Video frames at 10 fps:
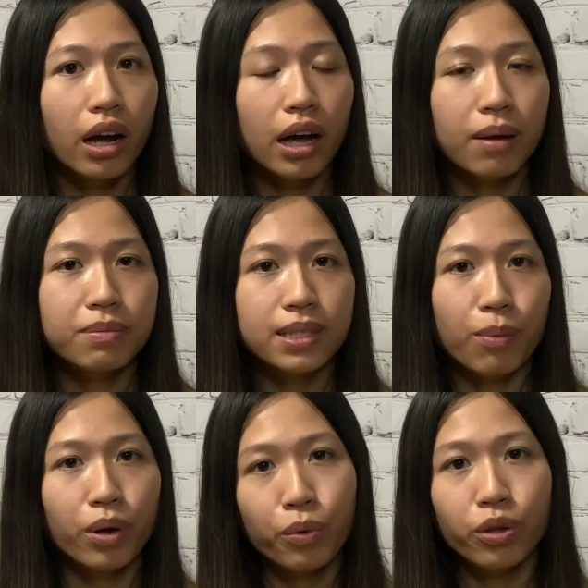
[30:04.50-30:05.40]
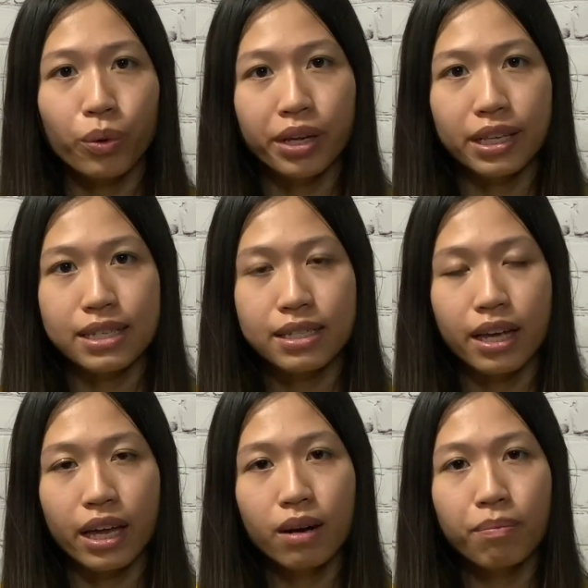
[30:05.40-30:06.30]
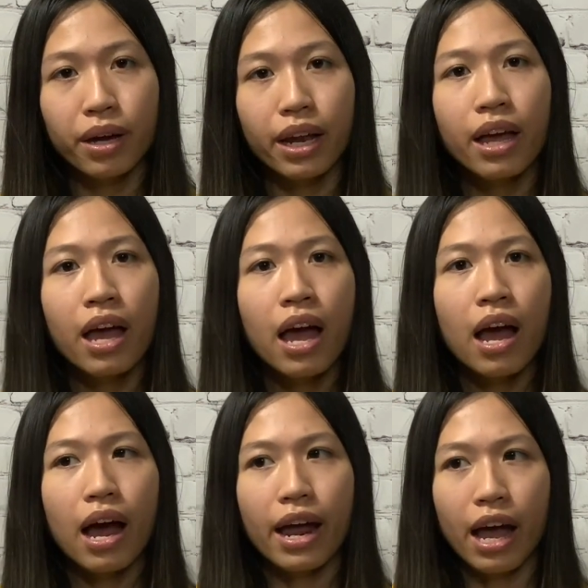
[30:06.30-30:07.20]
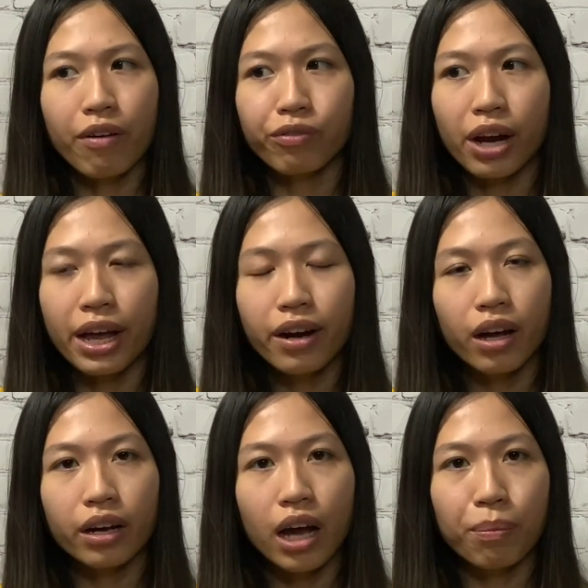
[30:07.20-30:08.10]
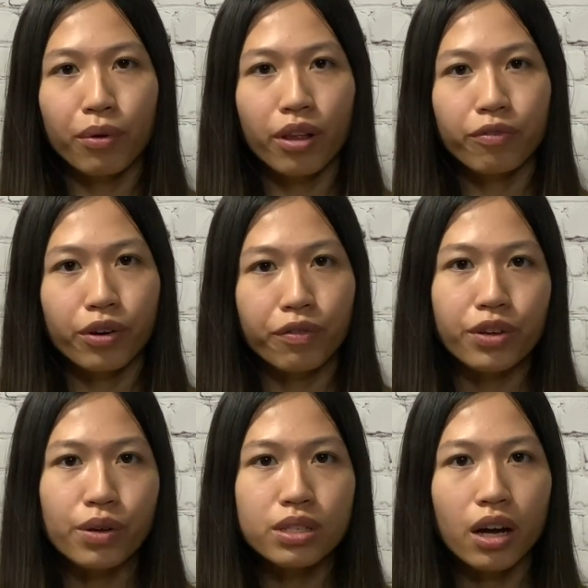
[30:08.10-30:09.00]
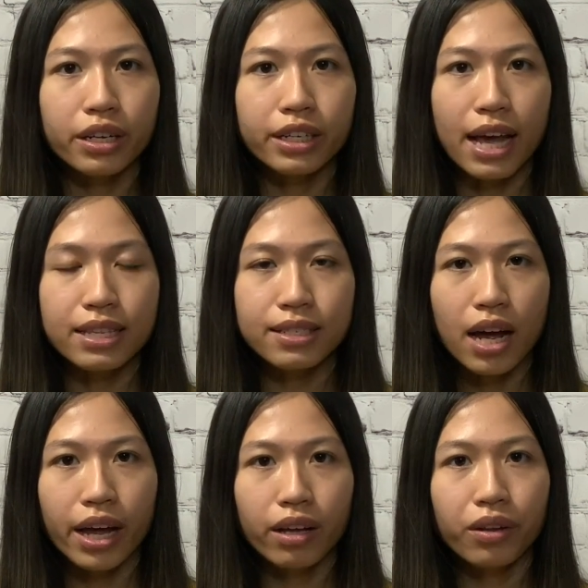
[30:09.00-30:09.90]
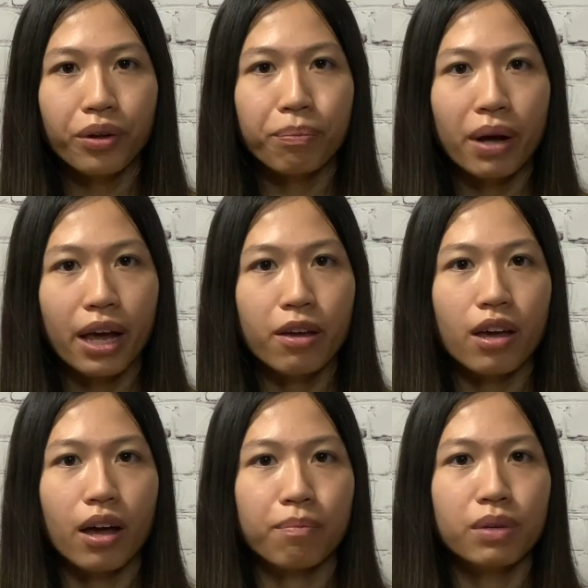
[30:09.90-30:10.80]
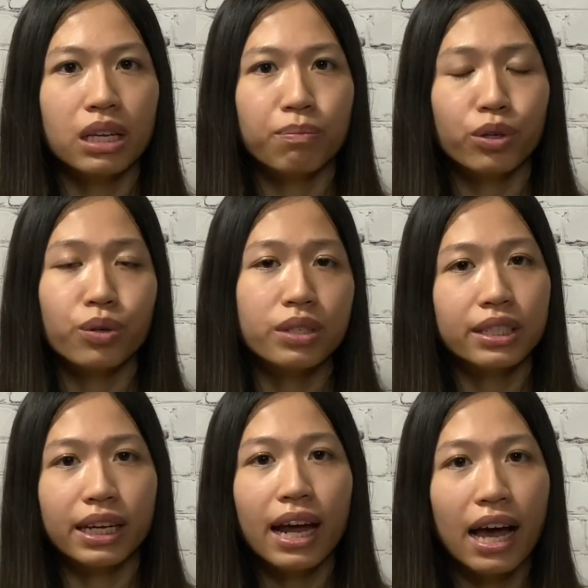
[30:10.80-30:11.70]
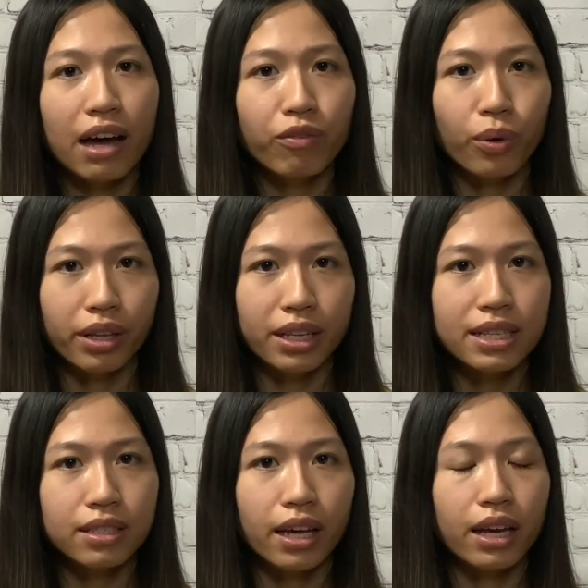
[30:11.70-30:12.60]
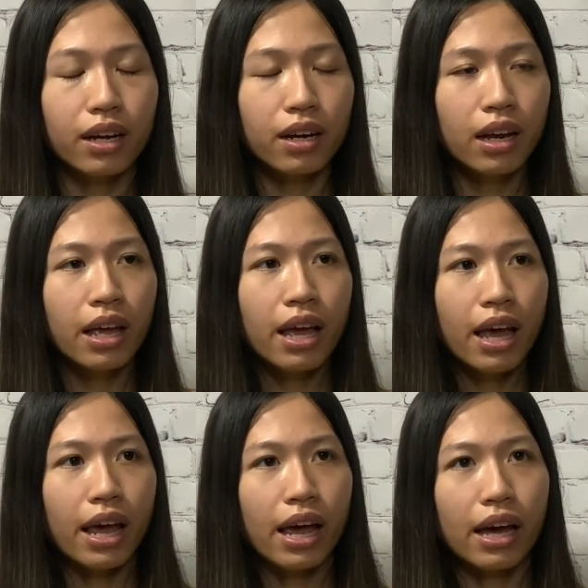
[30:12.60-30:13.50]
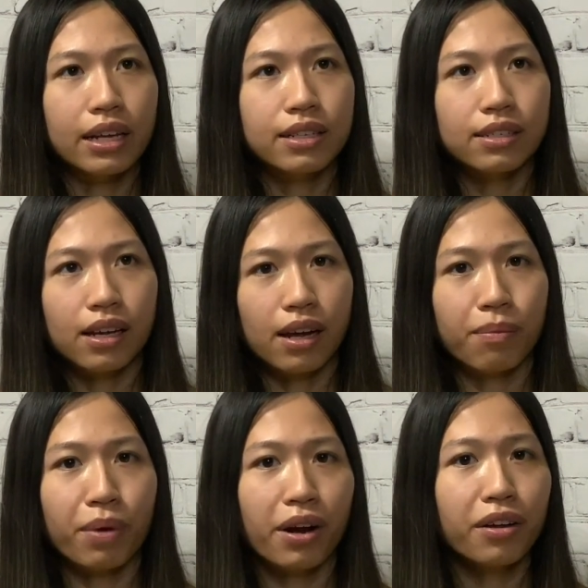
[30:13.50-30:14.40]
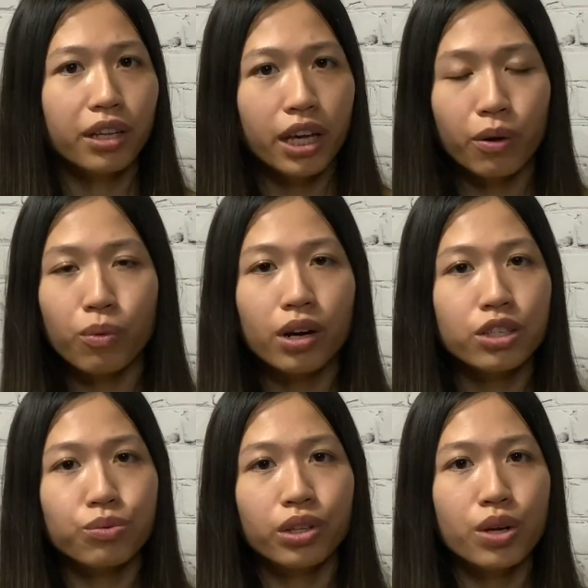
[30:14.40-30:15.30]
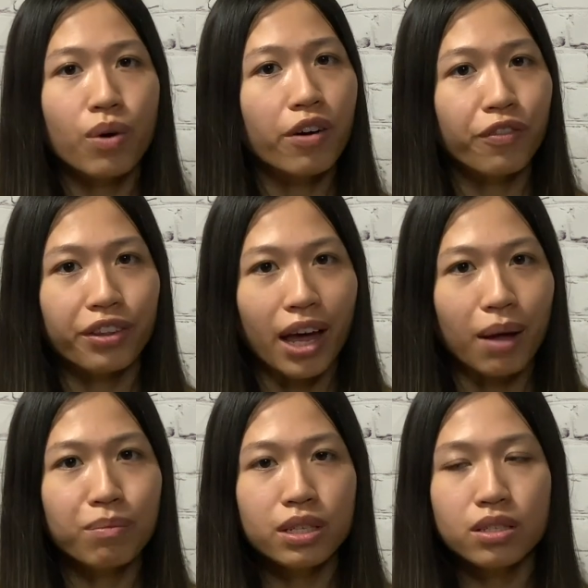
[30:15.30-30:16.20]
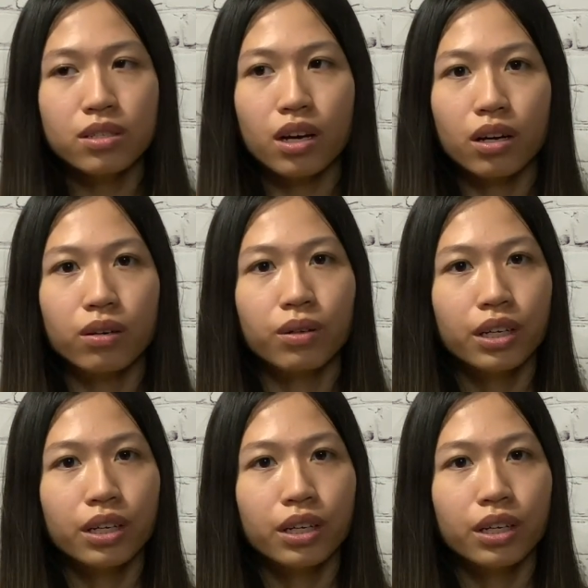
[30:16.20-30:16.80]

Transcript: um, someone with oily skin, but I have read a couple of reviews on YesStyle by um, people who did have oily skin, and apparently it works really well for them. So,